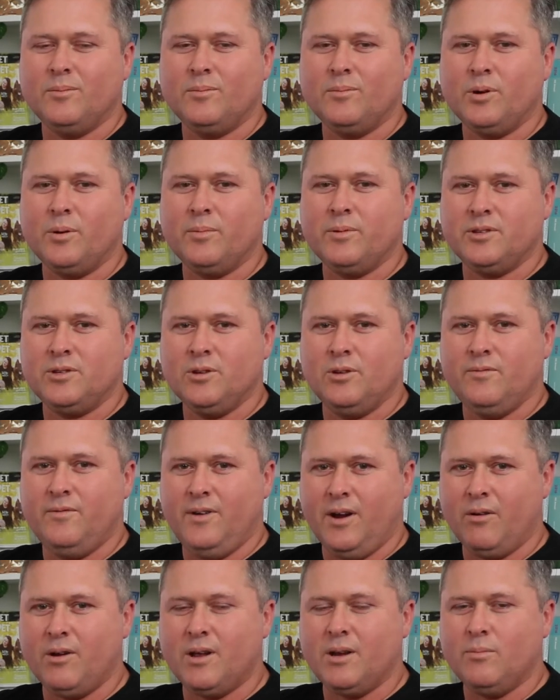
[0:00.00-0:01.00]
Probably the two
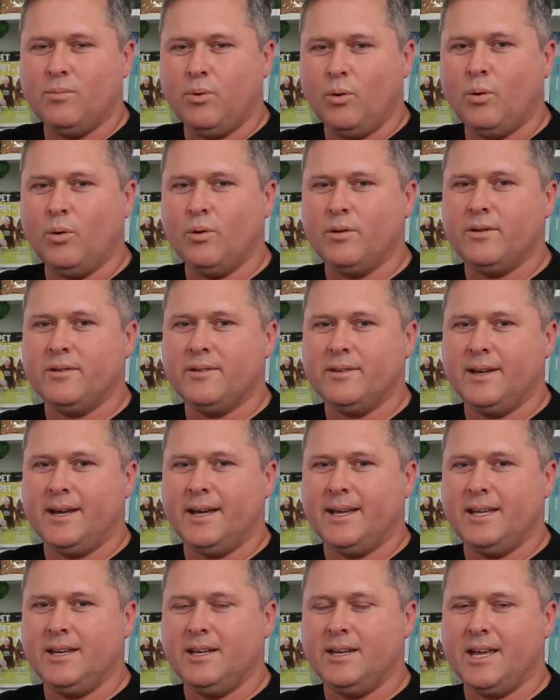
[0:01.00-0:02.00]
very important
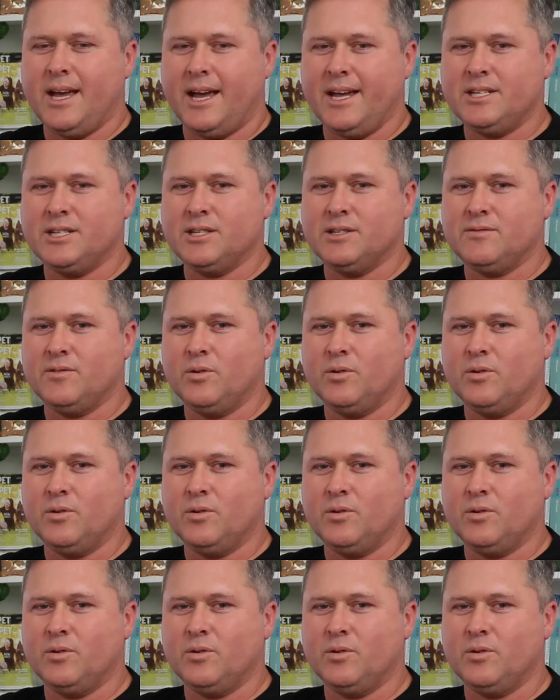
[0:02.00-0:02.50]
indications